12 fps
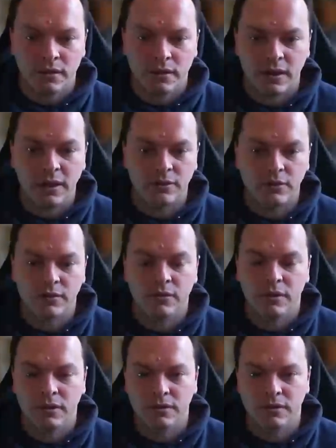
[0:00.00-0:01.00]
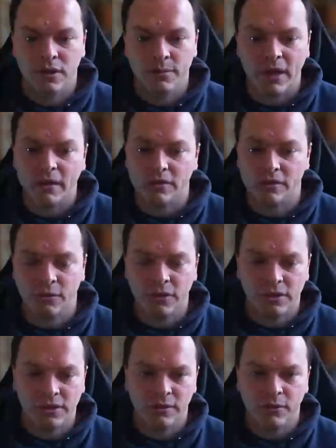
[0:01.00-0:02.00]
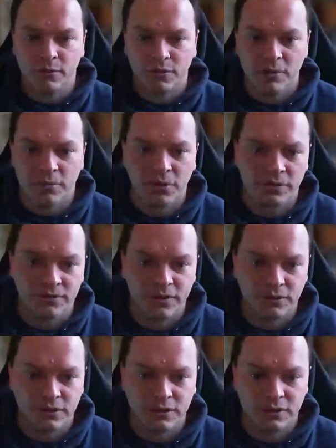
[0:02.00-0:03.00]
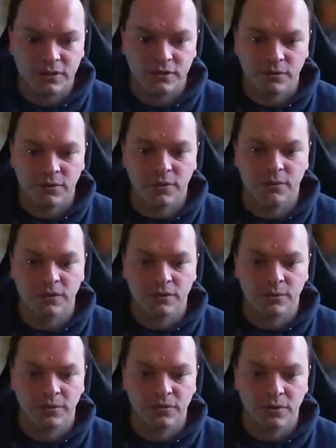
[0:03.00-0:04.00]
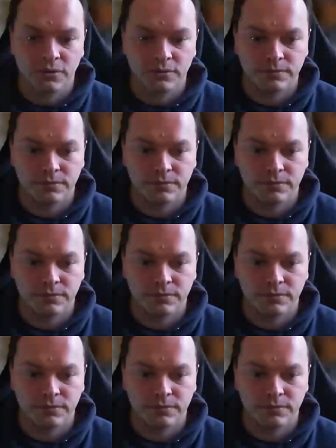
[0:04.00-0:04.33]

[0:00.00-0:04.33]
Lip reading: Now, to go back to one of the breakpoint filters that we saw before,